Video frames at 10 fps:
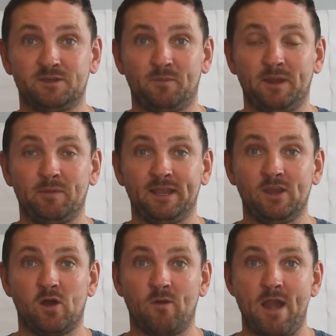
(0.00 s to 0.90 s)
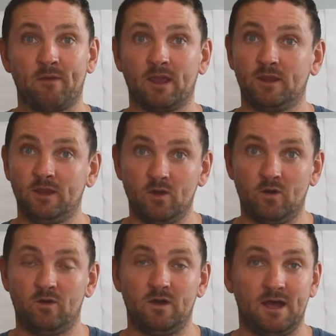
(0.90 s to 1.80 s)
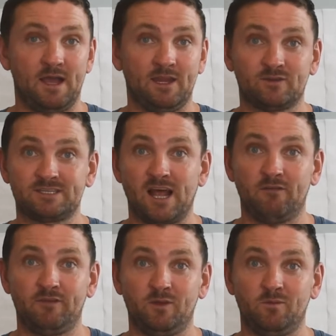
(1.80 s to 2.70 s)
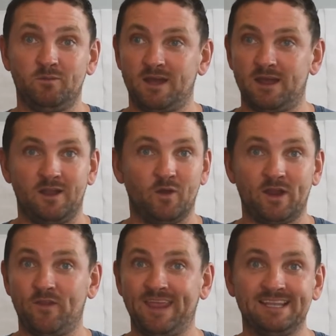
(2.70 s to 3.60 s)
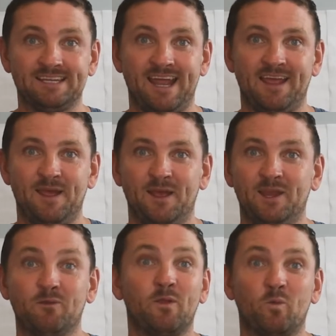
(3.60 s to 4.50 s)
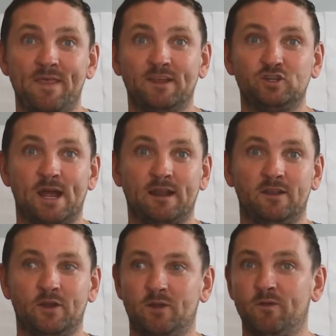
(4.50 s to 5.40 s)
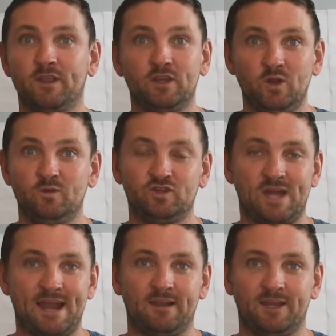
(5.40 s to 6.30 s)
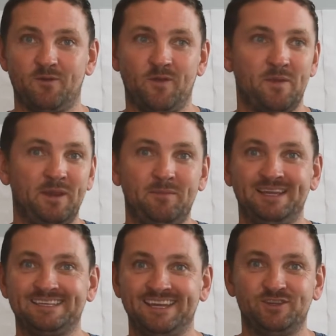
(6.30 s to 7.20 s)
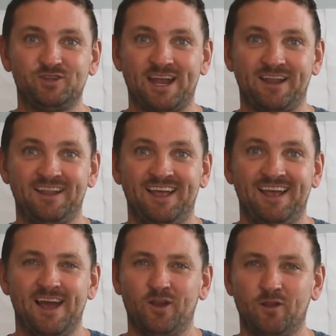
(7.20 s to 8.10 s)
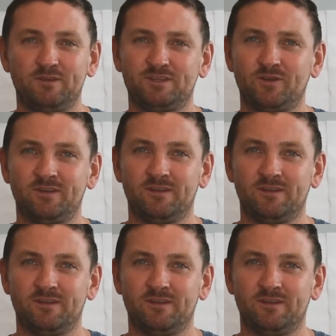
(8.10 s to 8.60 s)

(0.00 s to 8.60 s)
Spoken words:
of people in your area. You know yourself, you are looking on the internet, you're on the Weather Channel or you're on the news channel, you're on the BBC's channel, and all of a sudden